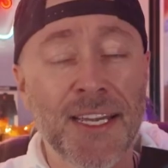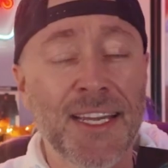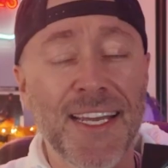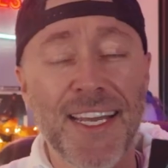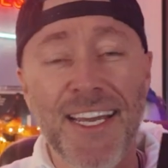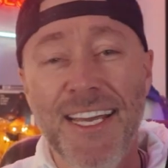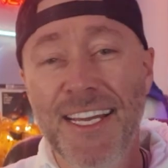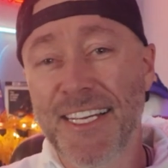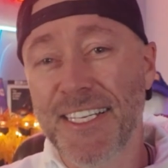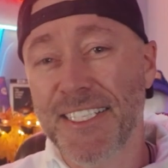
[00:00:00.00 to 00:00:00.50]

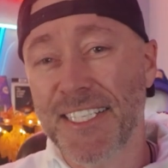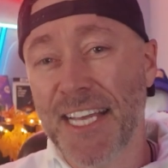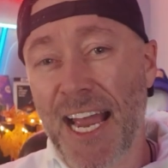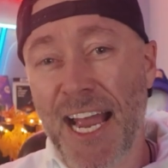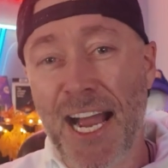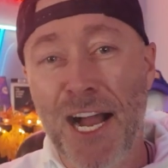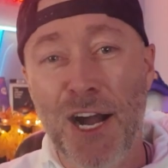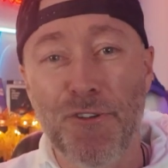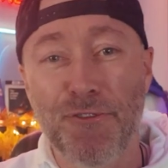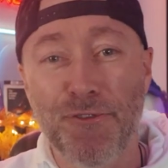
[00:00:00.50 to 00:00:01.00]
It is
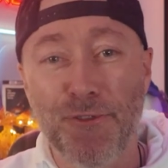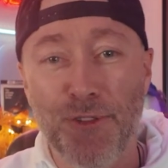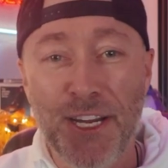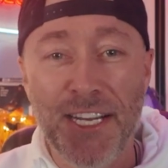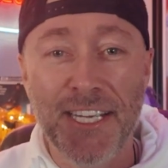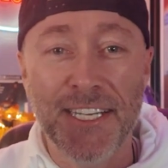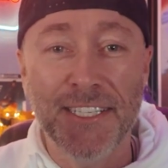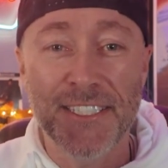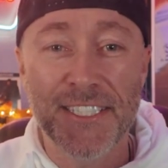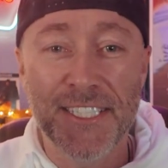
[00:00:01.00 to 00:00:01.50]
out
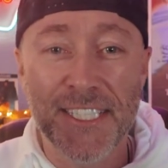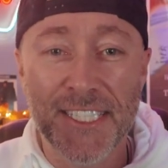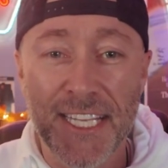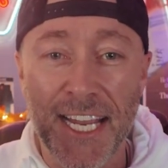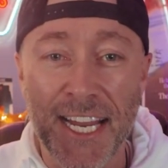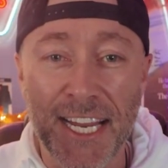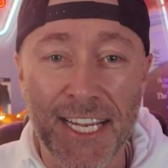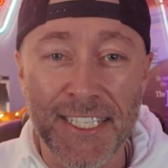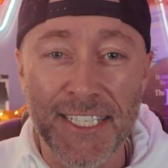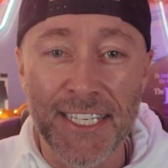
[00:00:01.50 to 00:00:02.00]
freaking
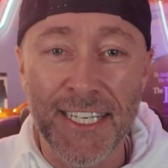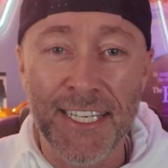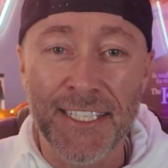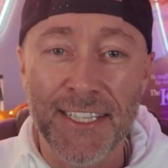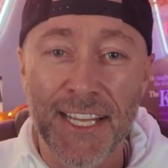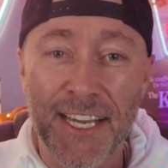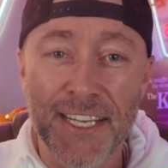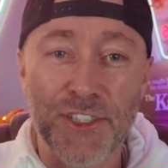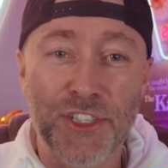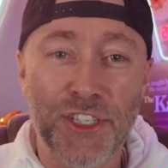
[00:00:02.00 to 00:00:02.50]
standing,
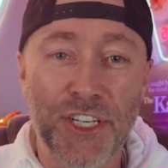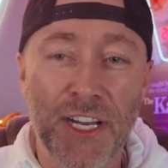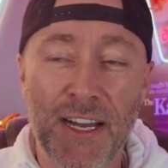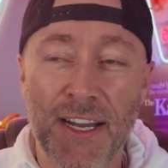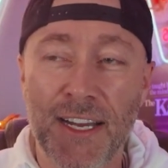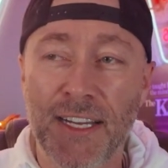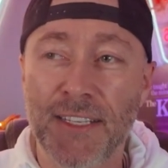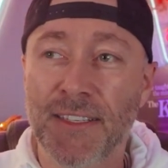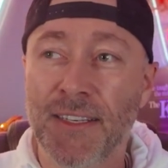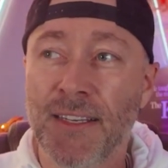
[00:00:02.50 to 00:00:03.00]
that
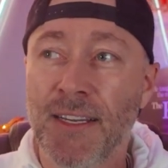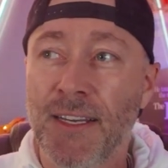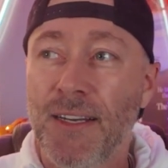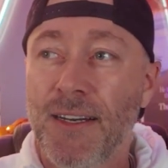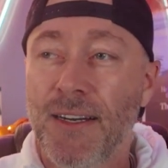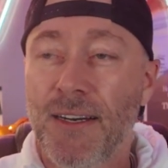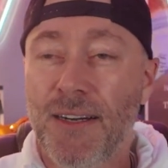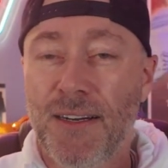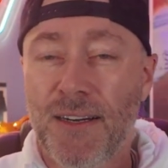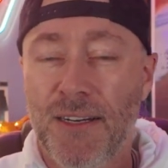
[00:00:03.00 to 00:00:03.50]
shot
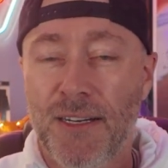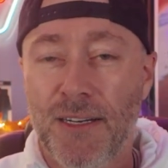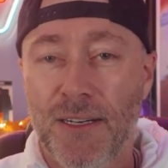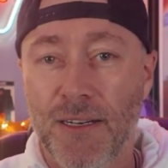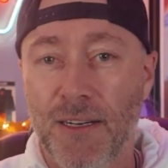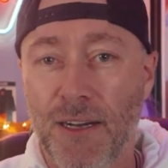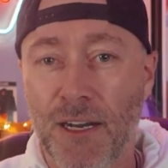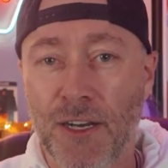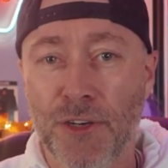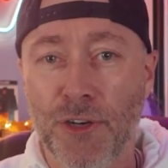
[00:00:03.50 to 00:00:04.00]

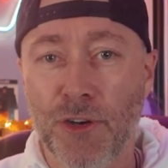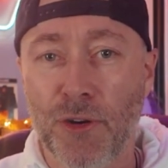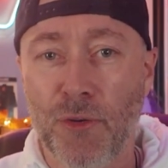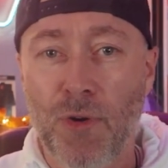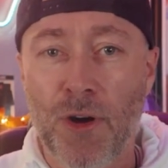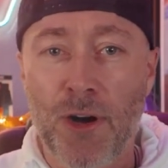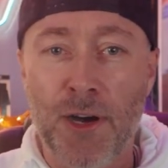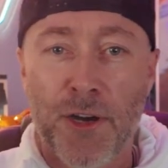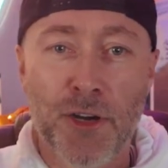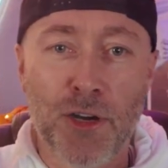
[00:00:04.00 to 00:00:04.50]

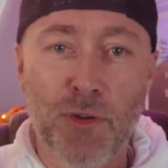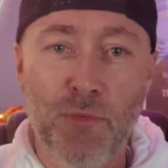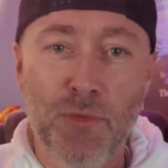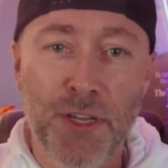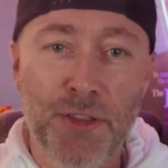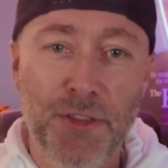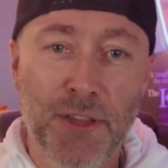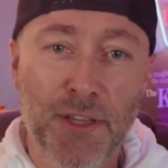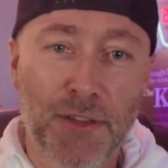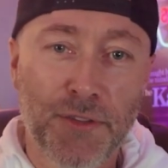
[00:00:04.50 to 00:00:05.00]
underwater
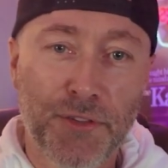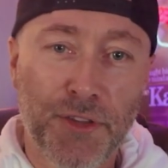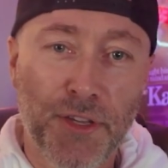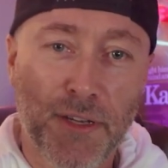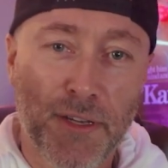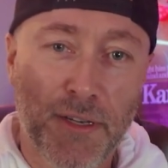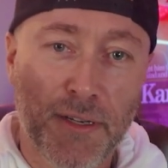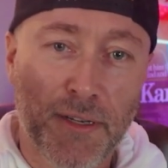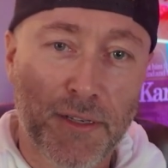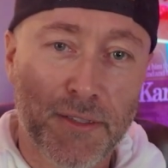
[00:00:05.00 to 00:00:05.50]
with
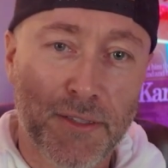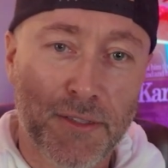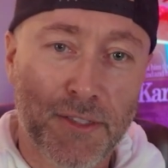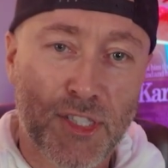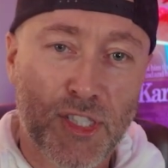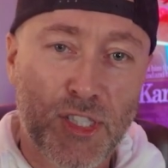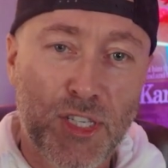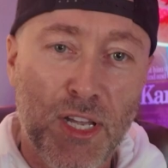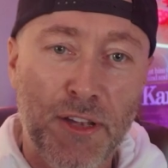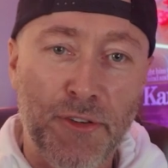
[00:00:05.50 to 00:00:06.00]
the
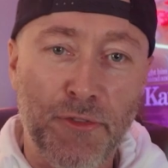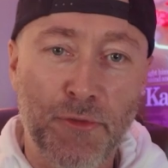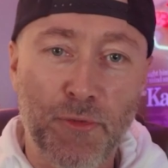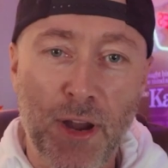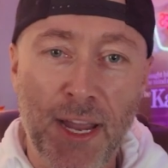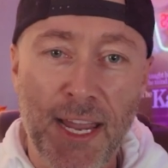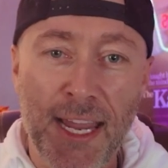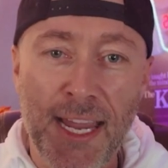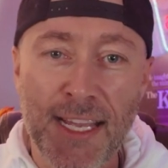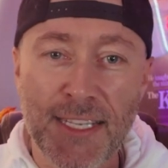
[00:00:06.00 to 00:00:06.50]
sun
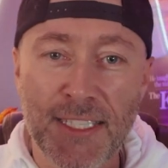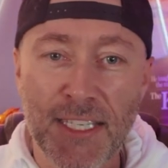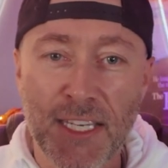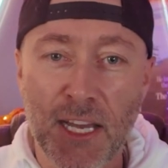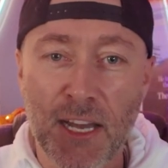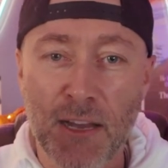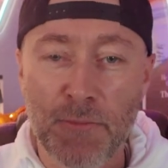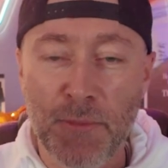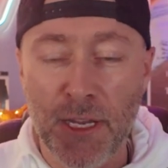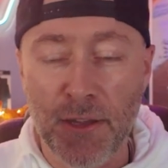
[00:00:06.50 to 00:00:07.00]
rays
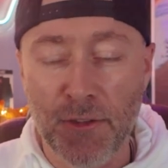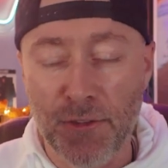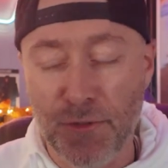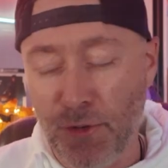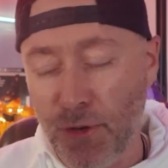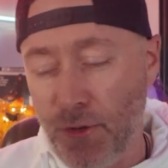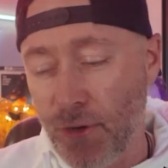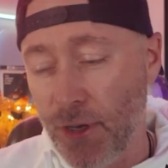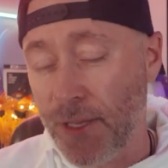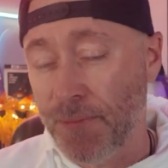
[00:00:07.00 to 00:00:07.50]
coming
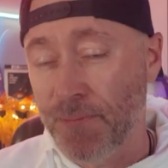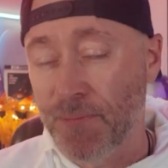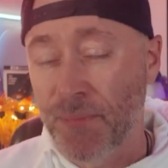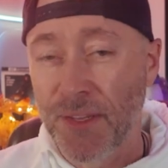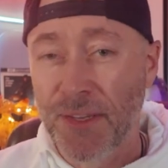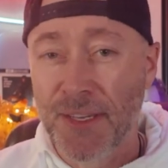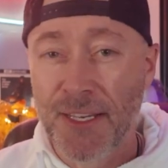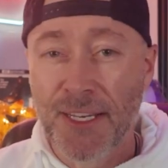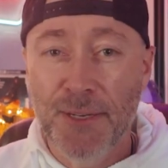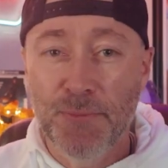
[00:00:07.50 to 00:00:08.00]
through it.
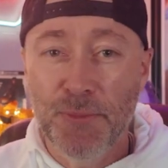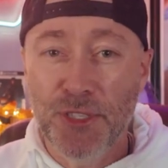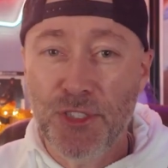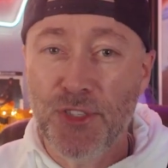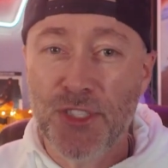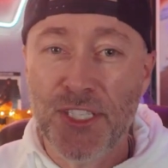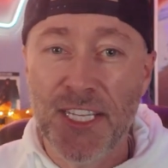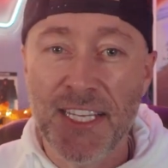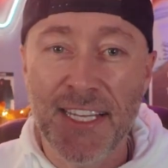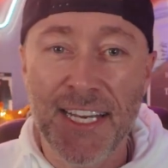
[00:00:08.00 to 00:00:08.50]
But you
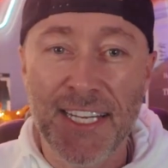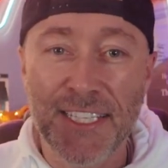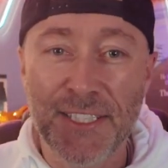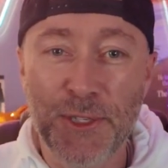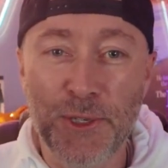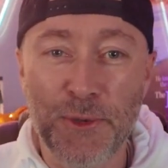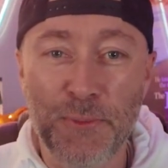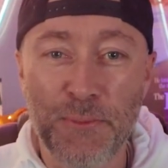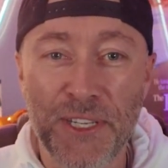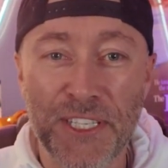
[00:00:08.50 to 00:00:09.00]
see that
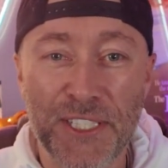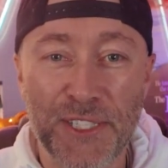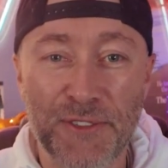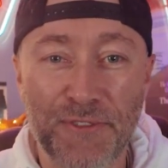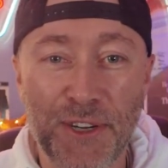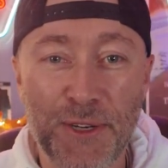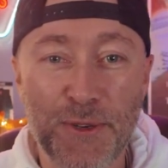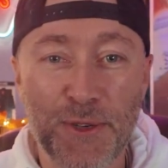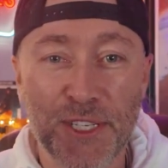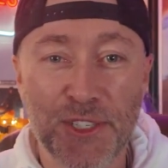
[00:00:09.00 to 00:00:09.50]
little missed
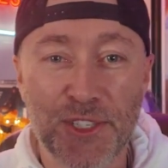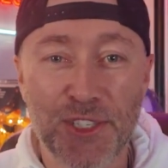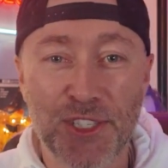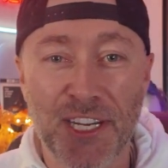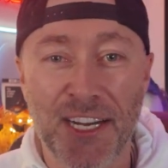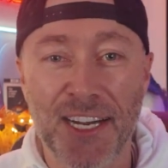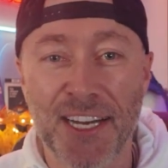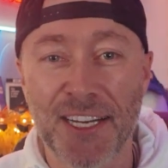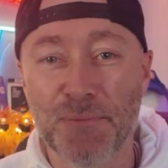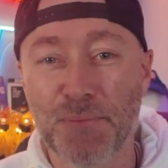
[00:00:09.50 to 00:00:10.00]
focus
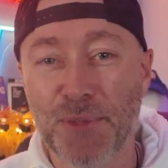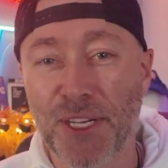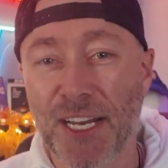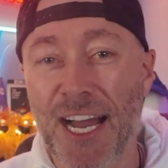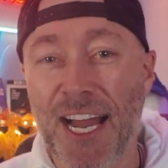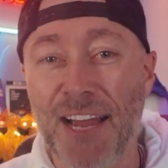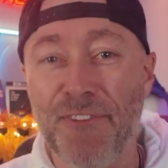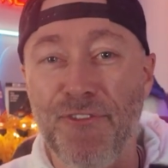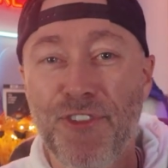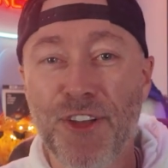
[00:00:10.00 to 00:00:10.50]
shot. But
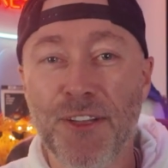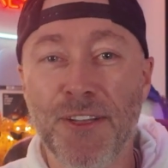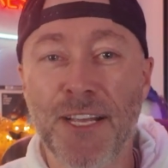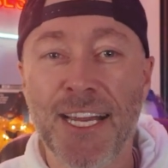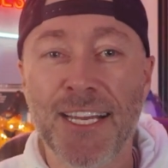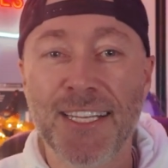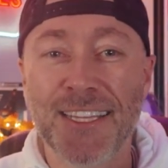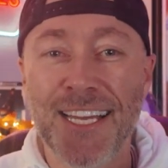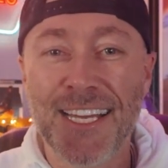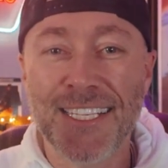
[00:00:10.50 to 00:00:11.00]
I feel
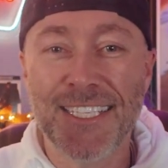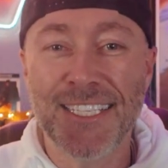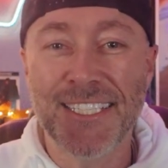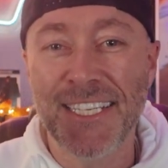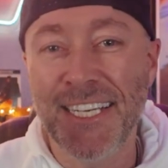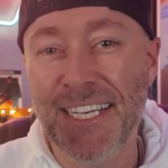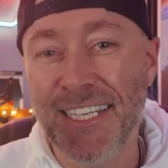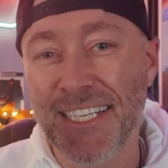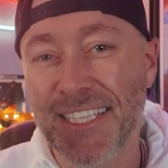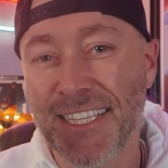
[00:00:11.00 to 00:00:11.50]
like that
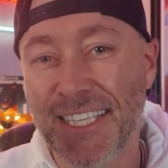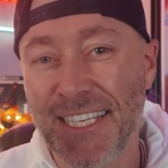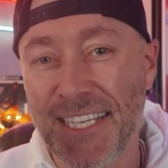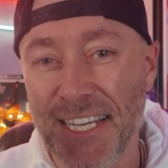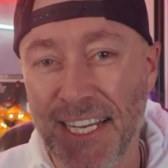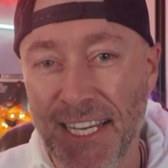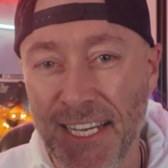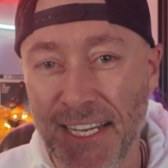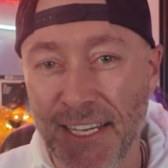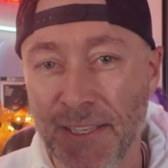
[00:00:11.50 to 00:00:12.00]
scene at the
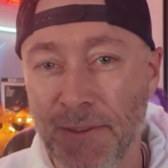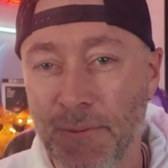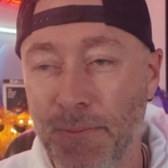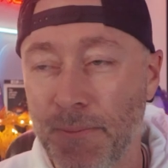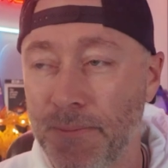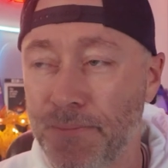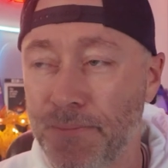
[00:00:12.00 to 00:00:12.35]
end